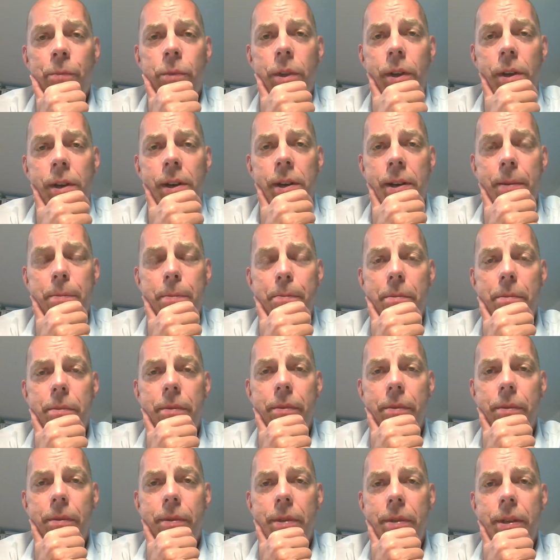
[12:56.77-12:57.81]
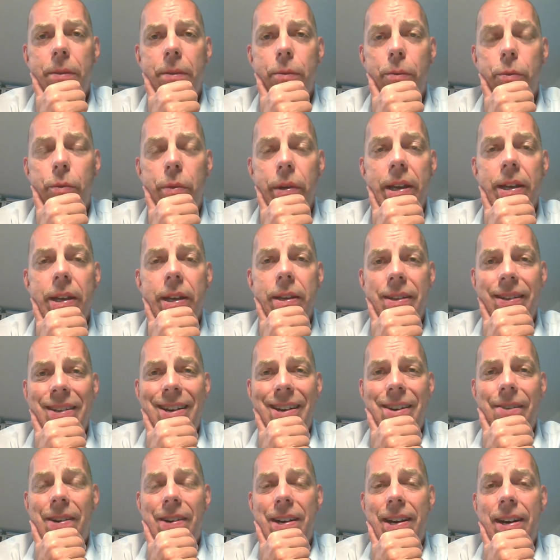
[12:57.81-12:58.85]
that we, and
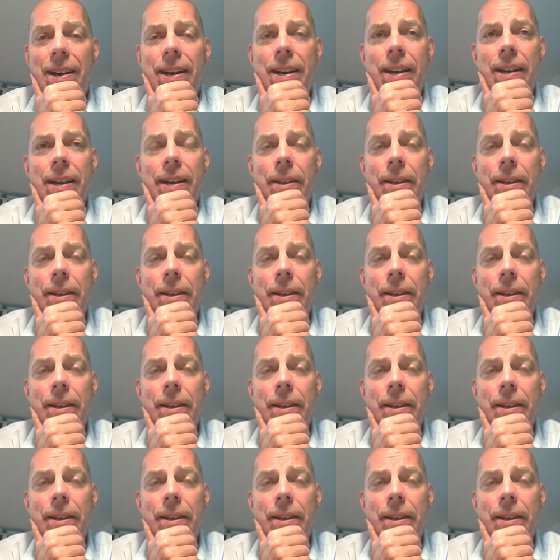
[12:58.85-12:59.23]
now I,